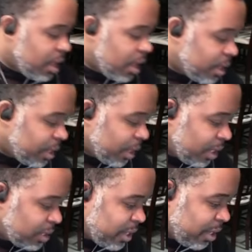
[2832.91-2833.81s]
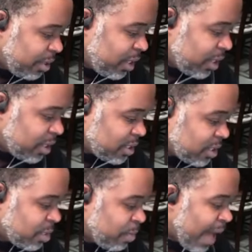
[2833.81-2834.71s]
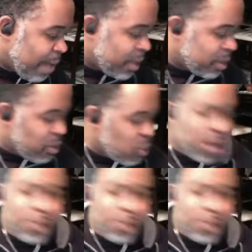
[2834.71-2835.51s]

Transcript: Uh, uh, tell uh, Sister Bobby Noel that